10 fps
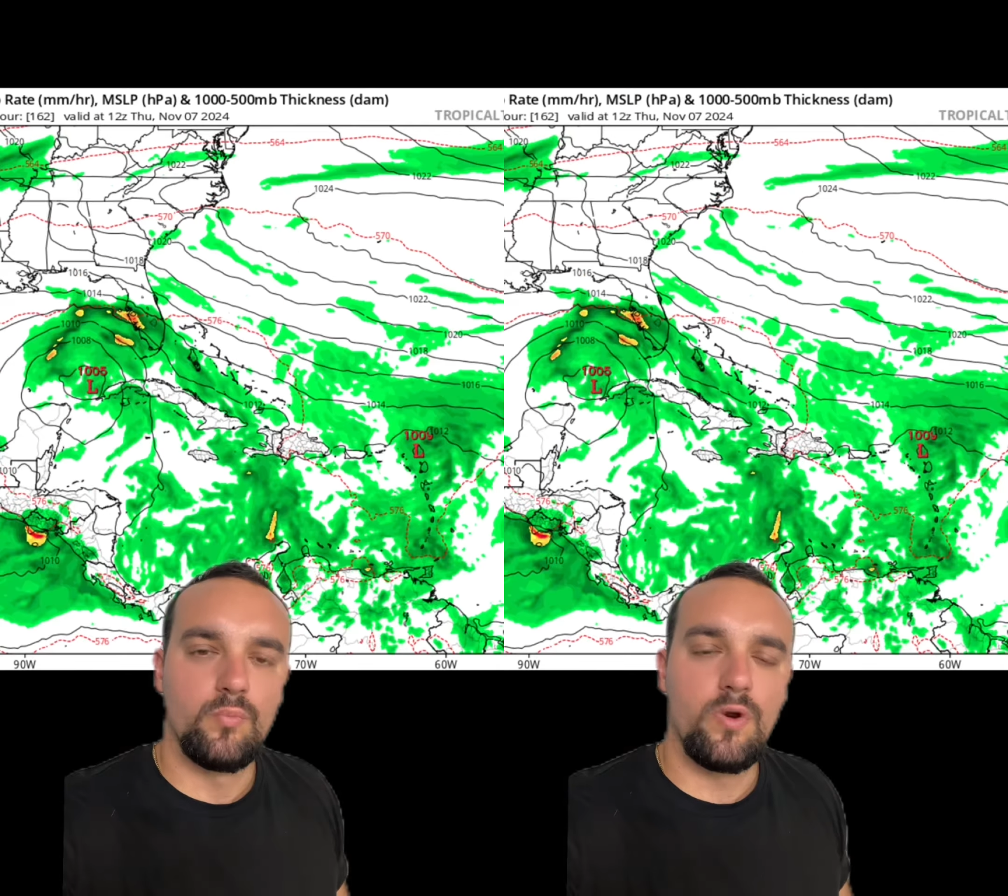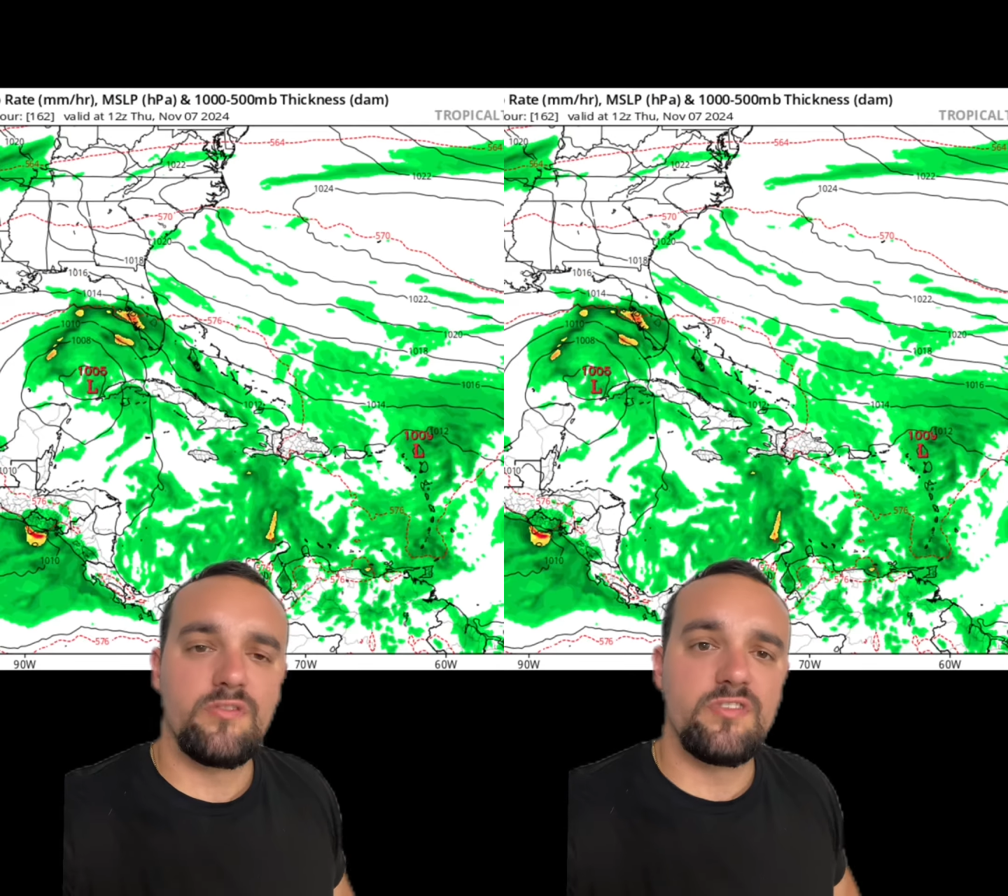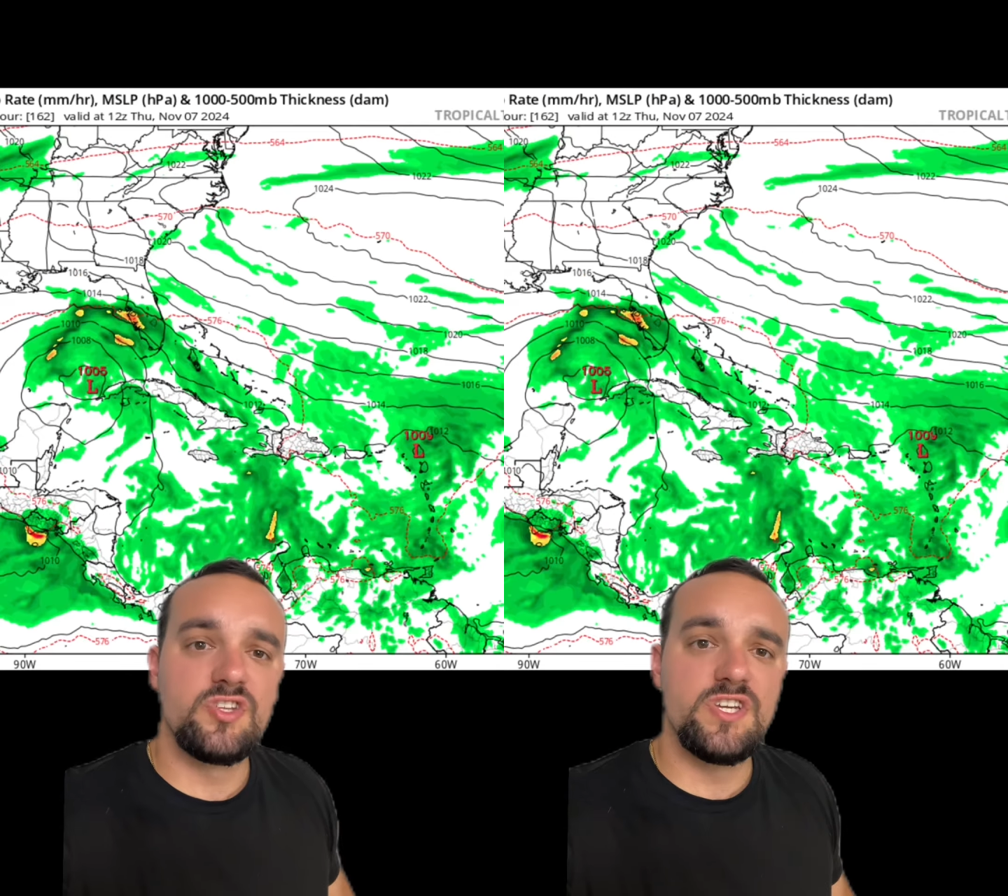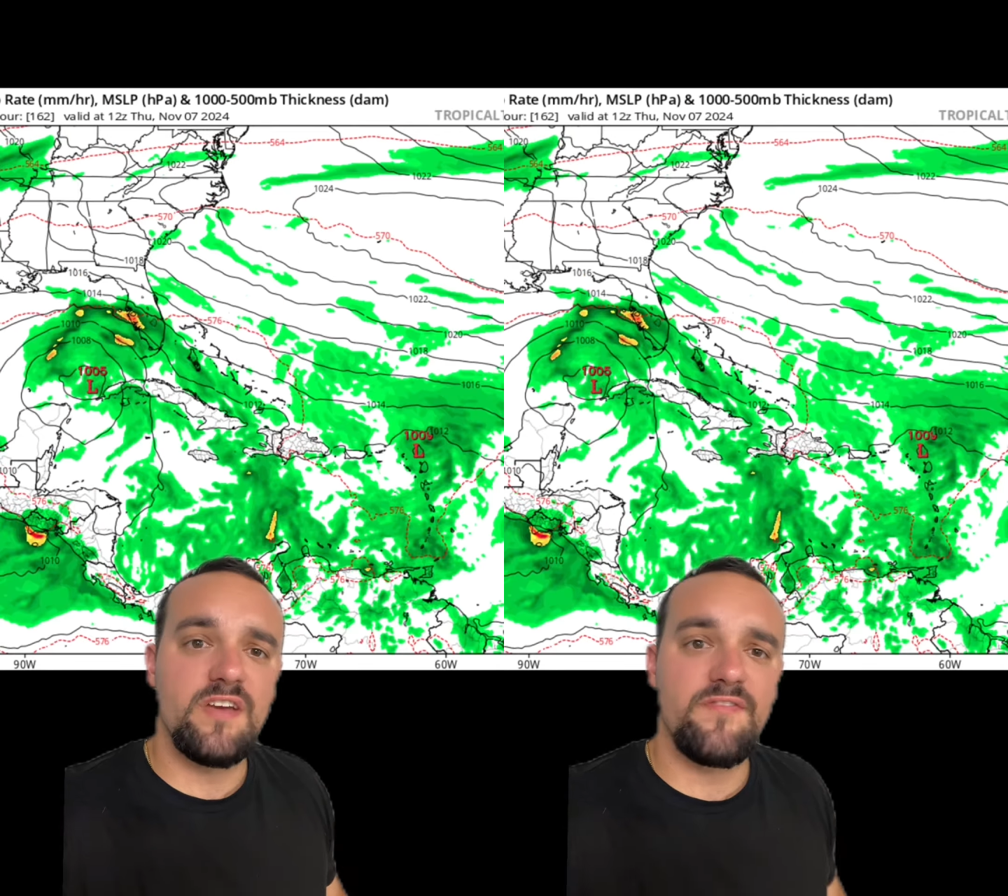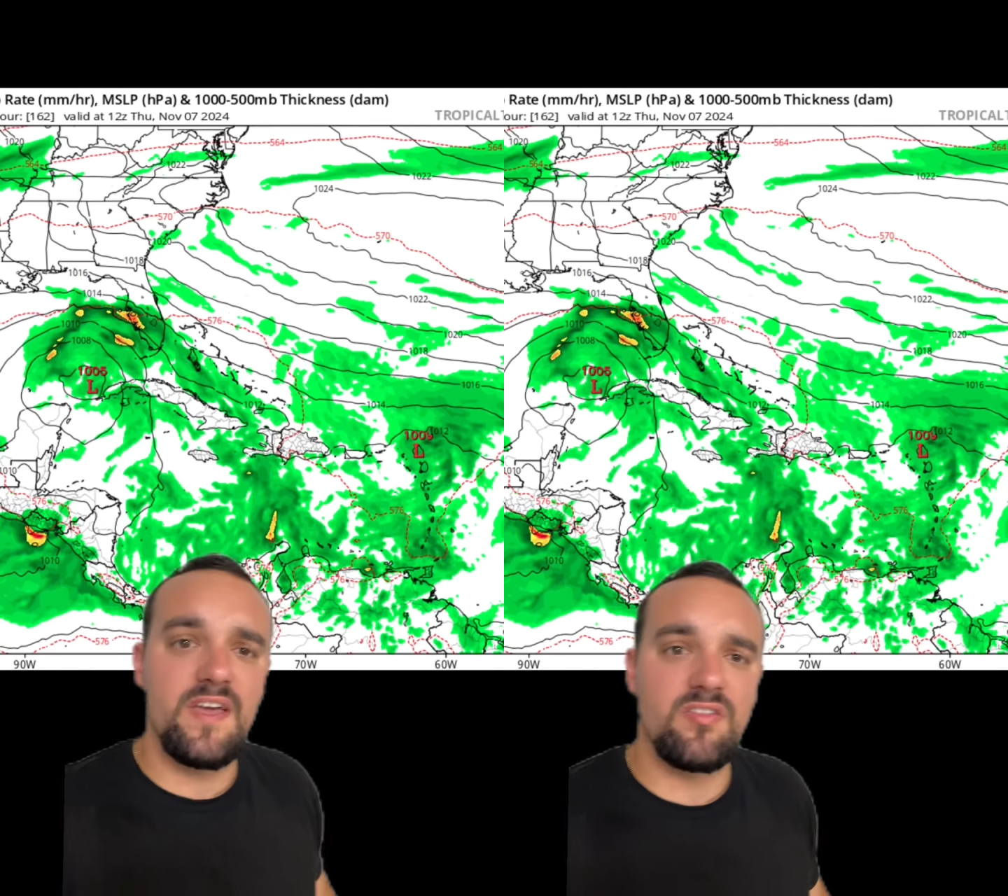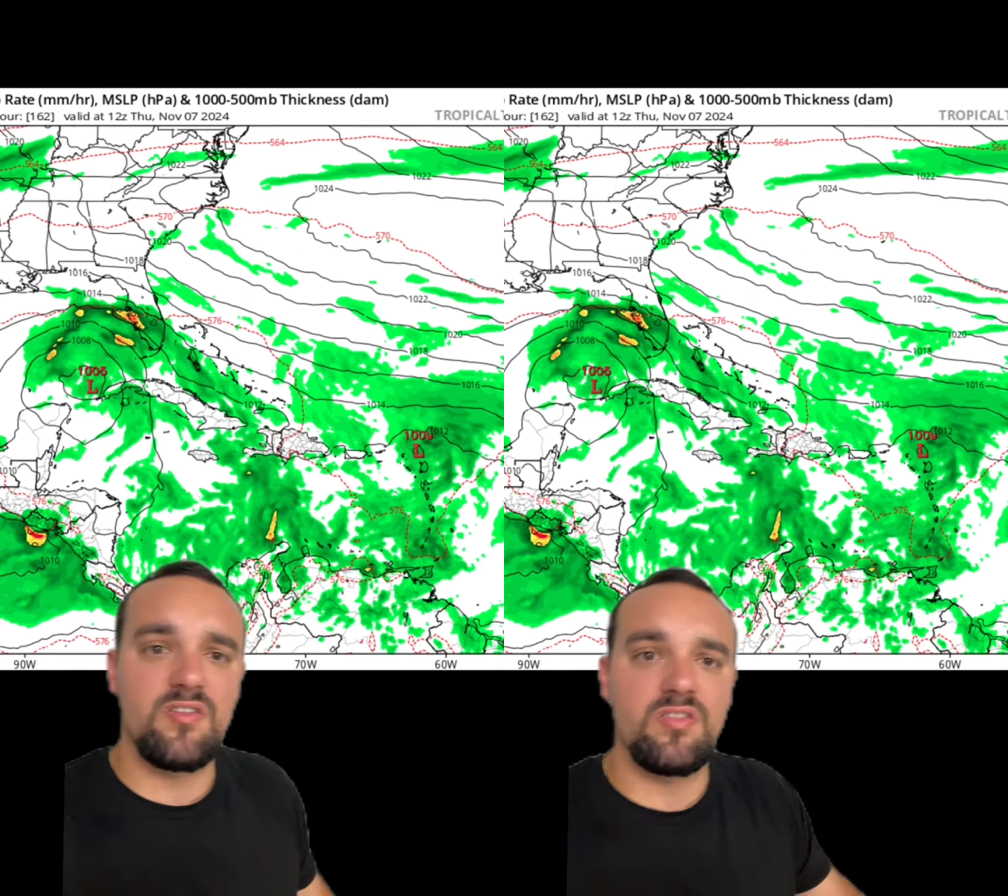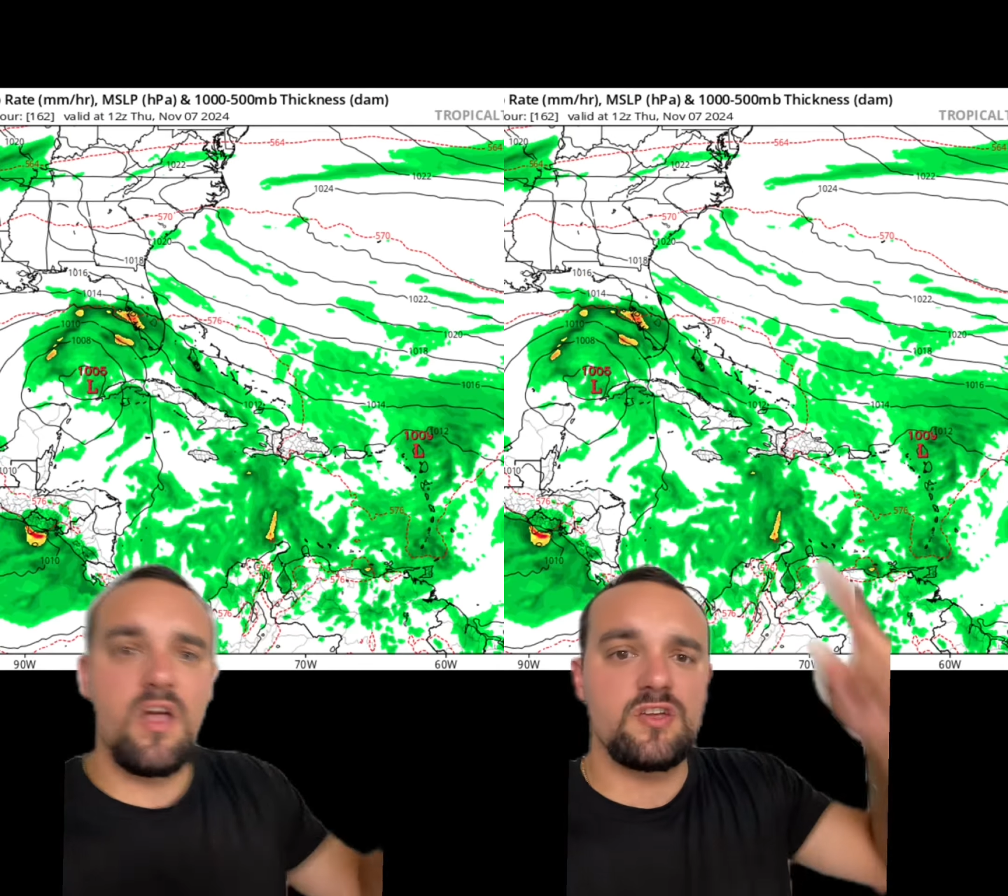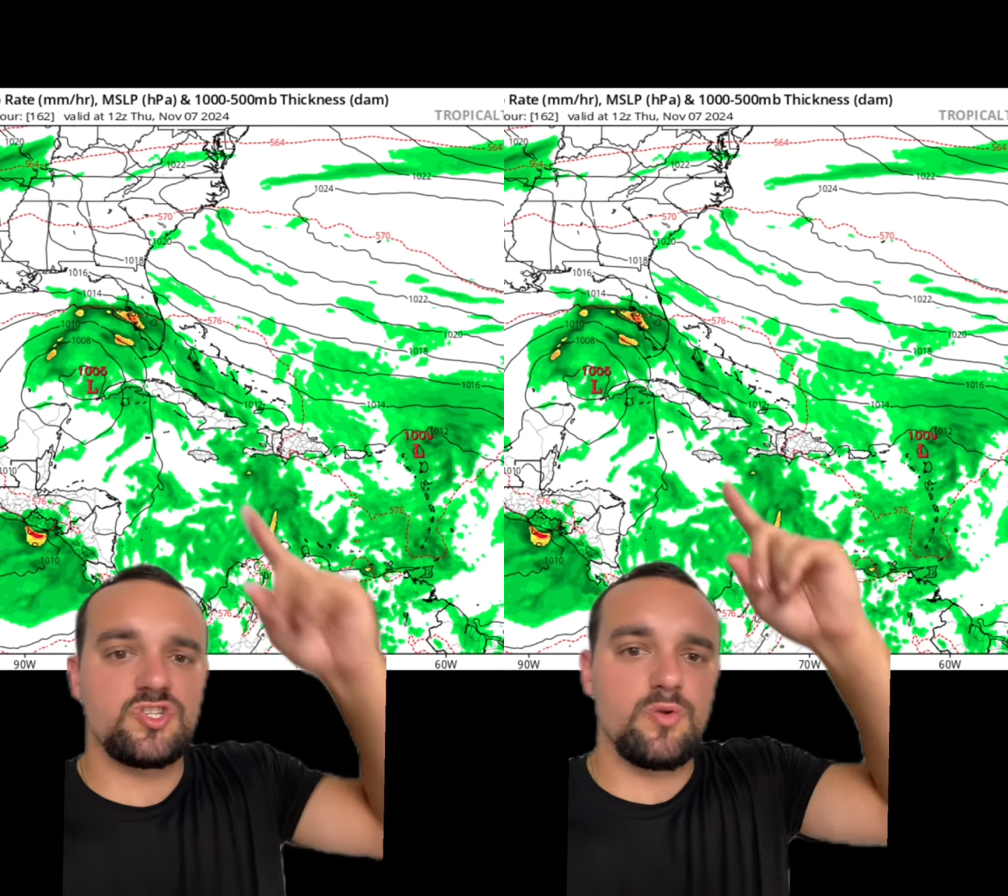whereas the GFS is
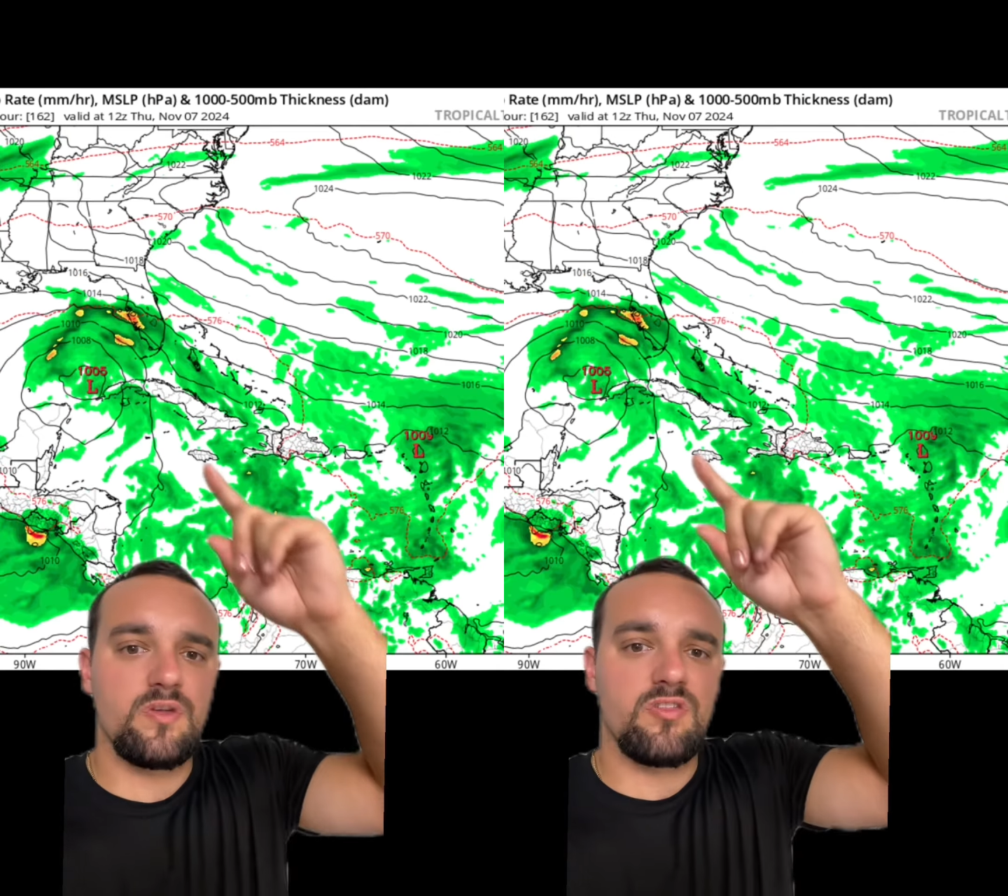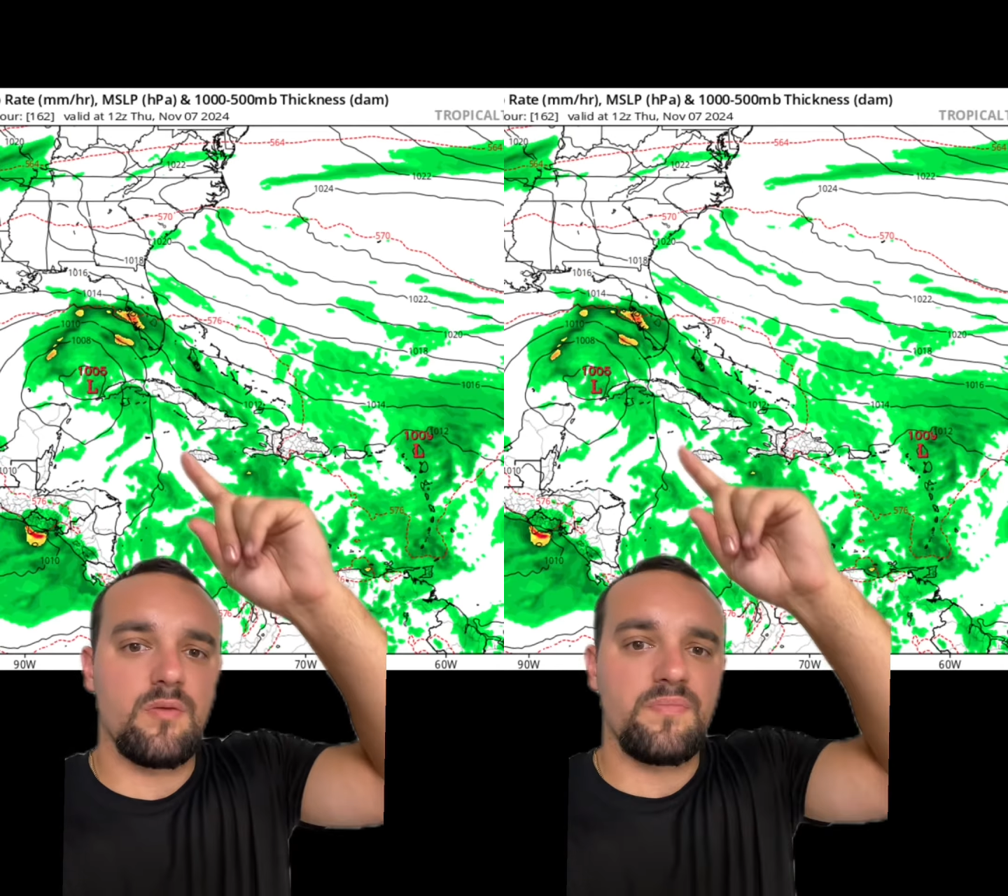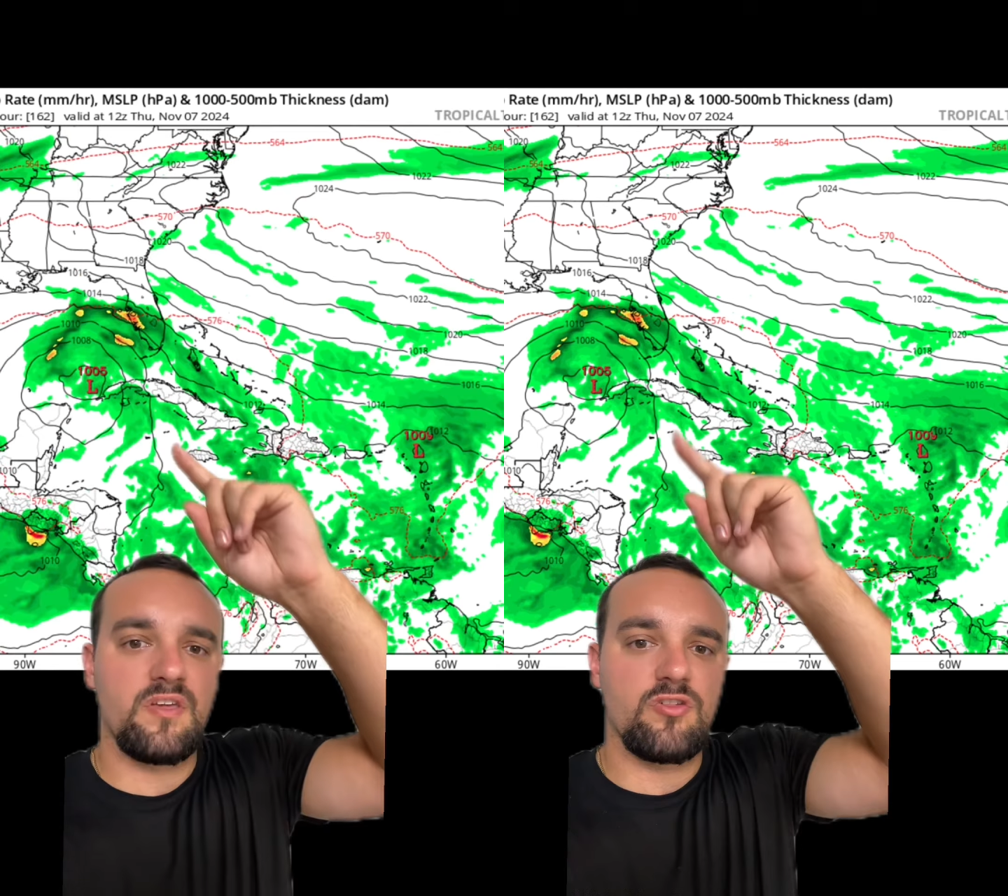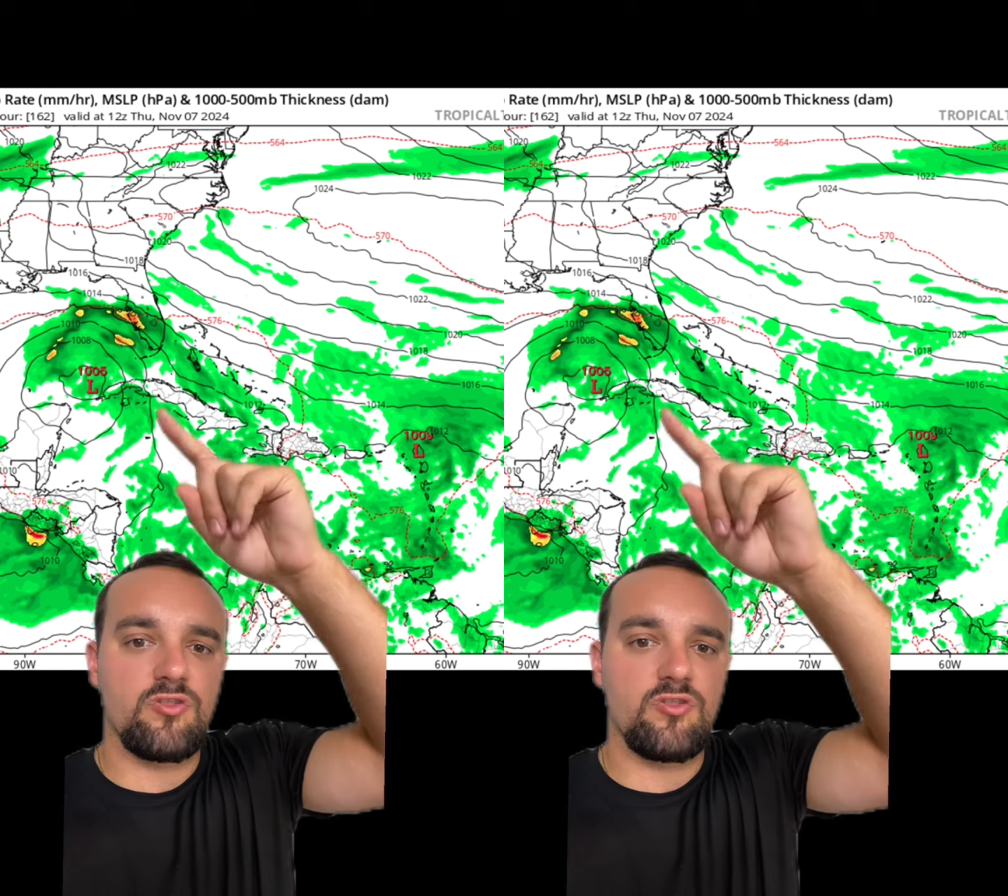not showing something as